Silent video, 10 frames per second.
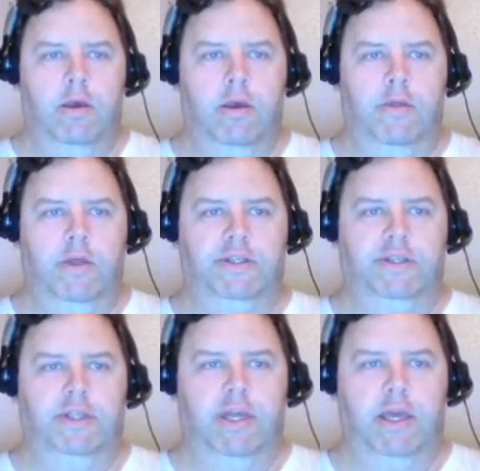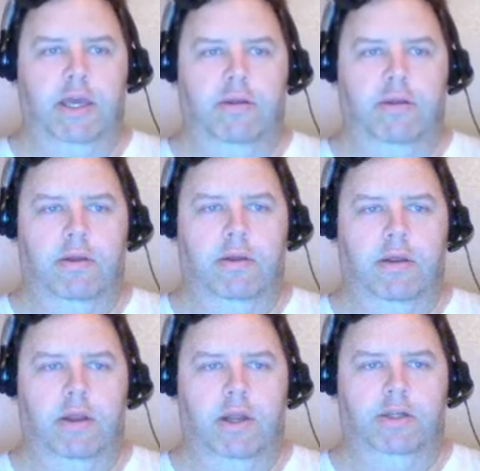This is the
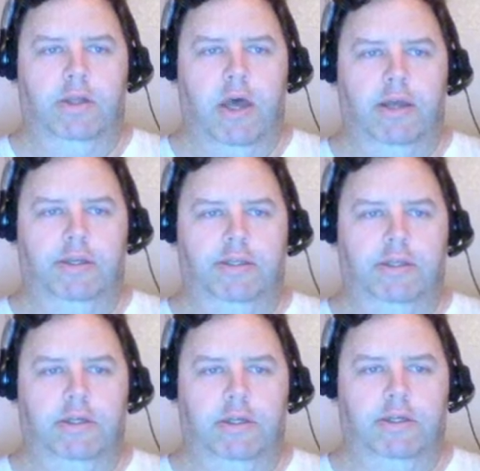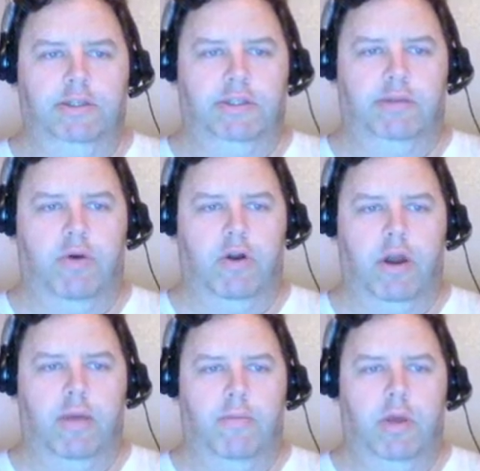initialize, this is the program,